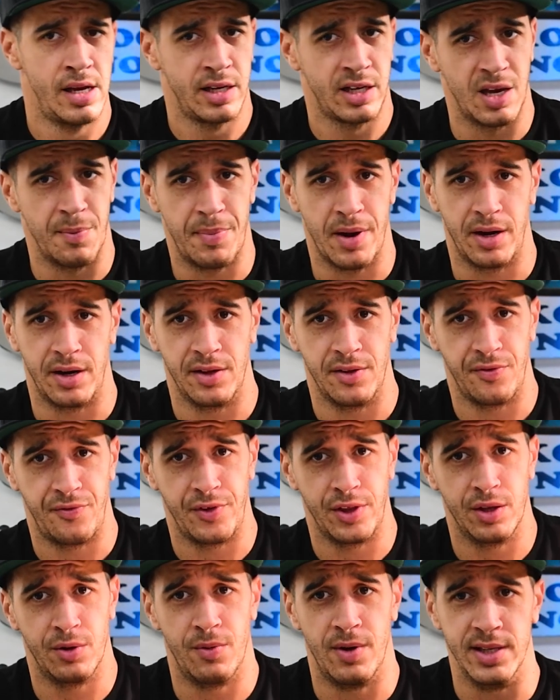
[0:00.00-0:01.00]
compared to a
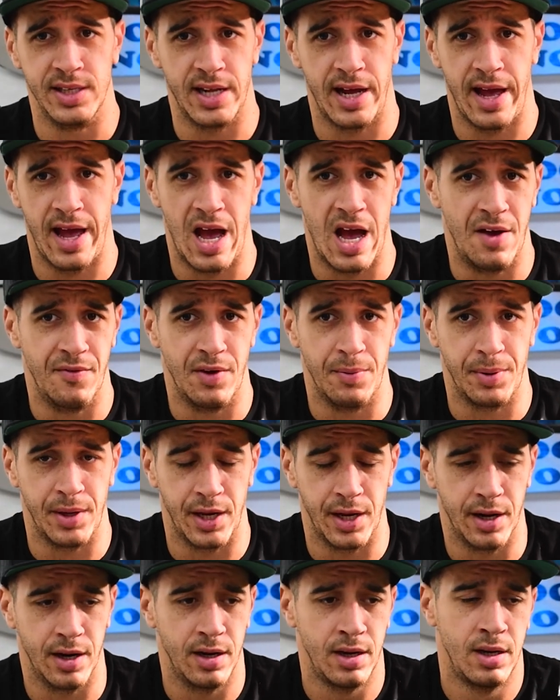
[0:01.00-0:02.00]
few of the ones I have up
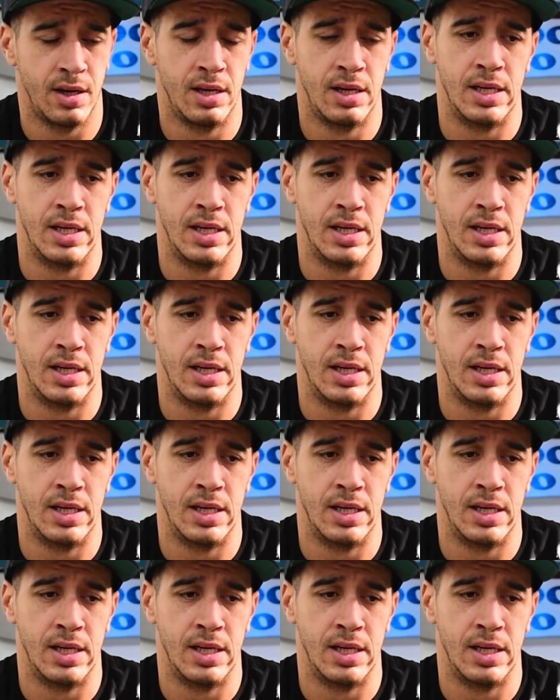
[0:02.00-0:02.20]
here,